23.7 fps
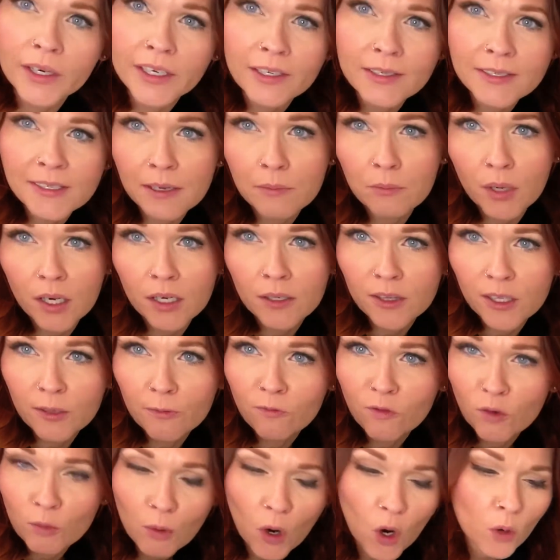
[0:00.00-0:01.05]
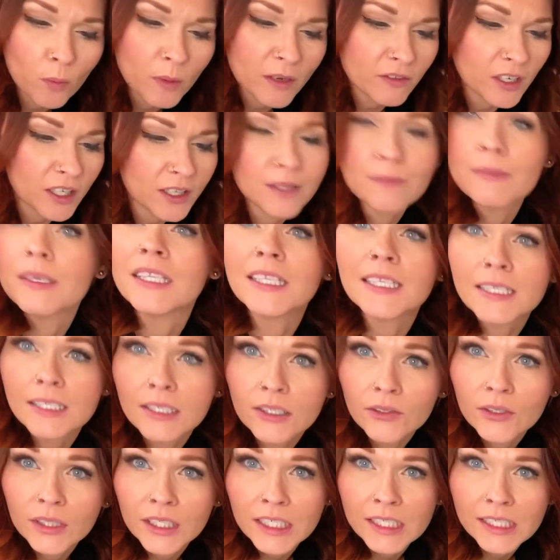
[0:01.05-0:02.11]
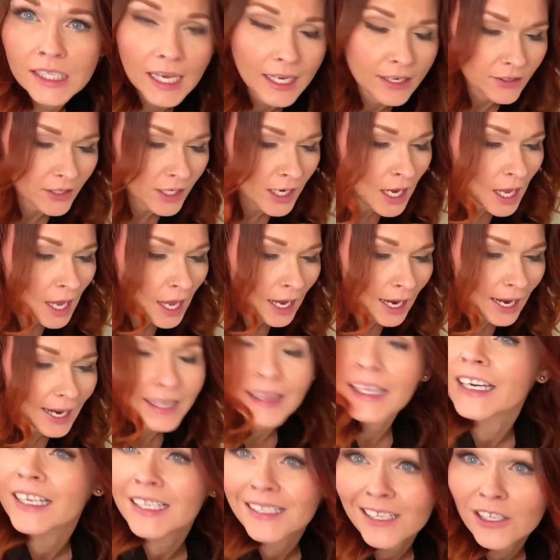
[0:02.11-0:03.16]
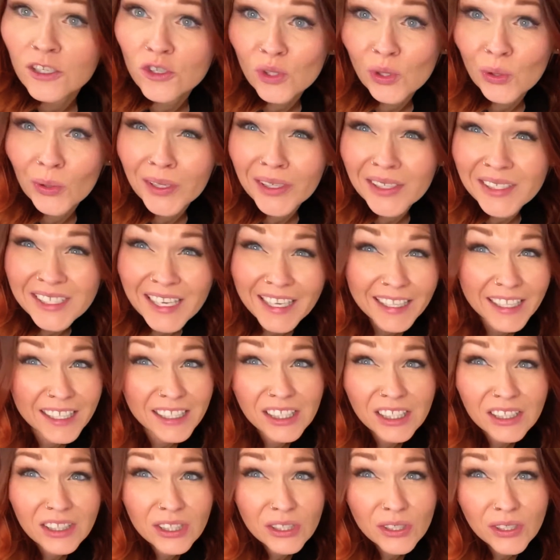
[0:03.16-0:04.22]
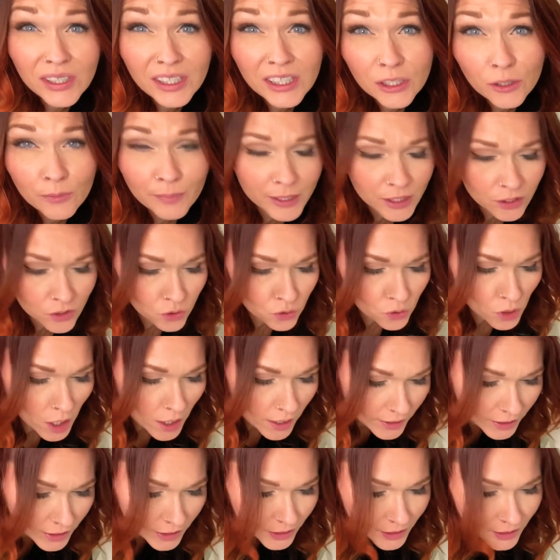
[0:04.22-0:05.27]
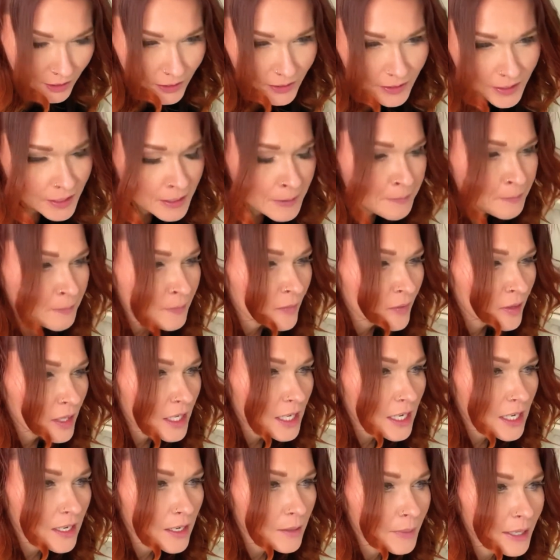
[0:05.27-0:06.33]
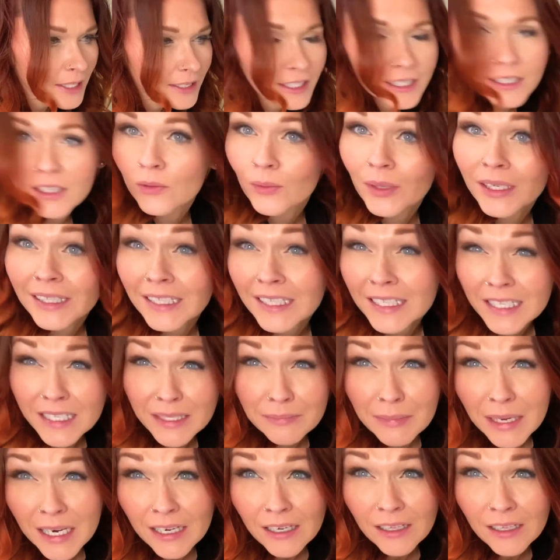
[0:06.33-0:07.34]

I brought them from home. I've got them in this little container. I like essential oils. I like that they're a little bit stronger. I like the way they smell.